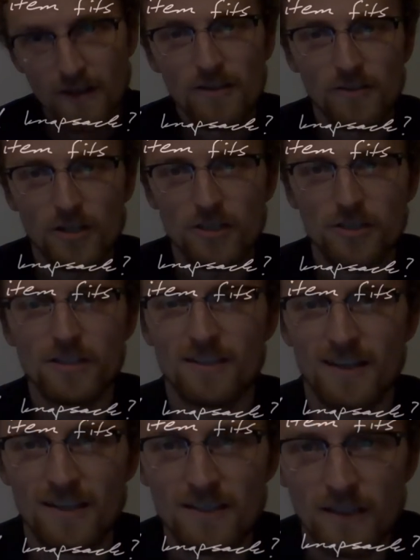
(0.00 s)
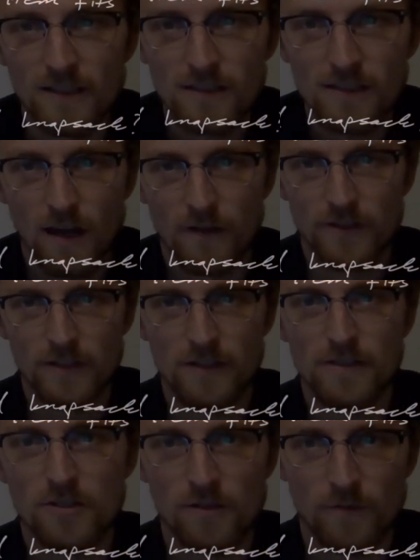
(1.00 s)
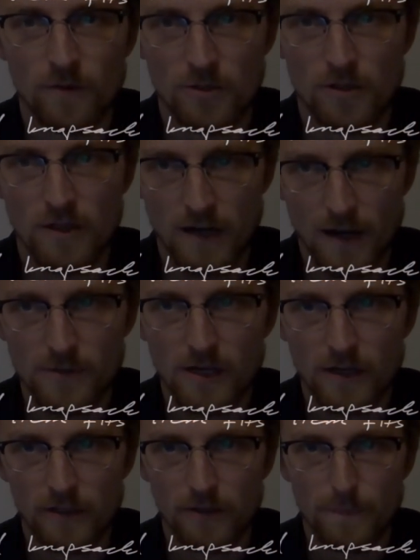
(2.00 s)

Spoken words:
just this instance of a decision version of the knapsack.